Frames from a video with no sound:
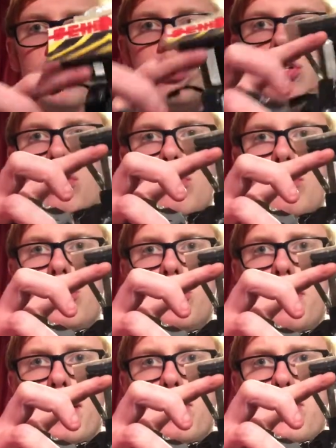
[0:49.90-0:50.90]
as you can just
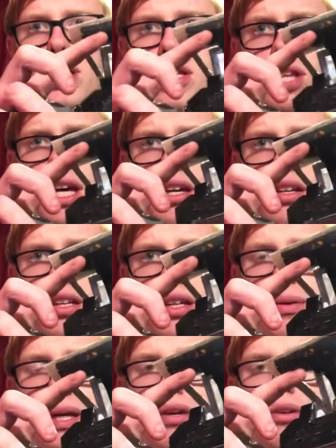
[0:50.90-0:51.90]
about see in there.
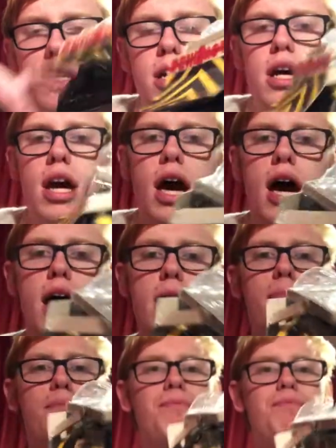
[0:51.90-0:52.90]
There we go.
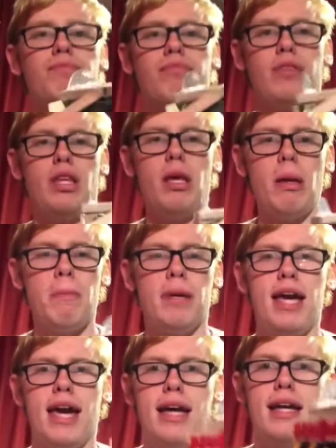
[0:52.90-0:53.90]
Um, but
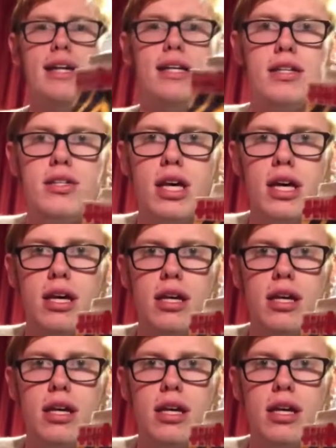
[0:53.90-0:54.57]
yeah, it is